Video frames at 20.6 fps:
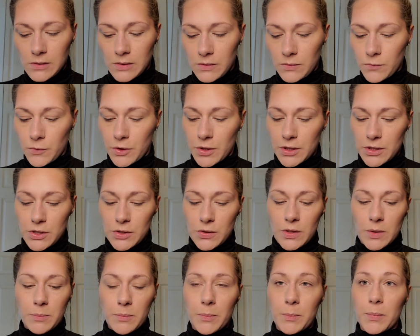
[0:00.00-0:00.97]
We're going to do
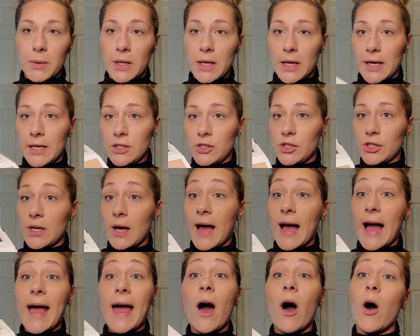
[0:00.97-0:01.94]
the blush.
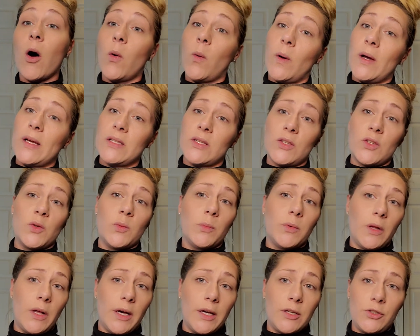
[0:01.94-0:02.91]
I always do
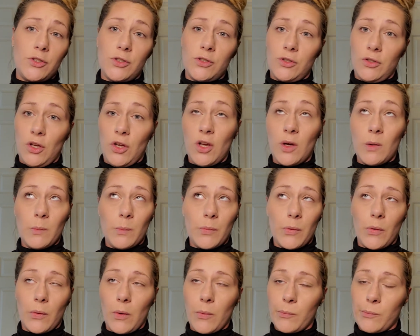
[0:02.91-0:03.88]
blush. You can
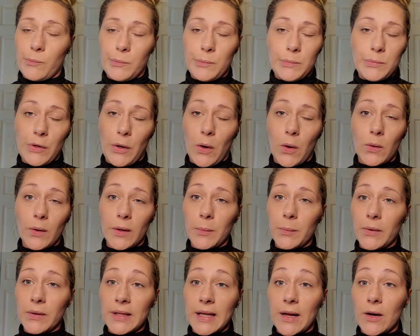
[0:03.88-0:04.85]
totally
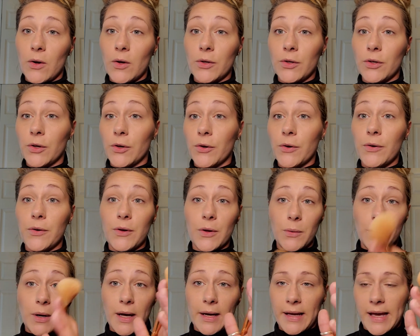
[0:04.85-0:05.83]
put that on your do
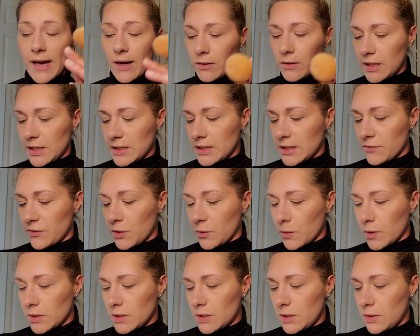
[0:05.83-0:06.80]
not count list if you
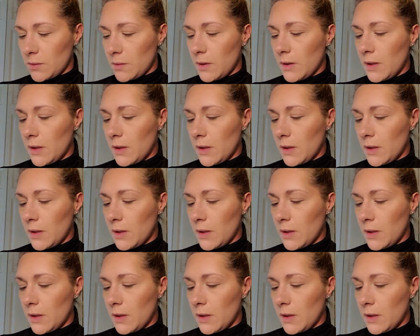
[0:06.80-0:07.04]
want to.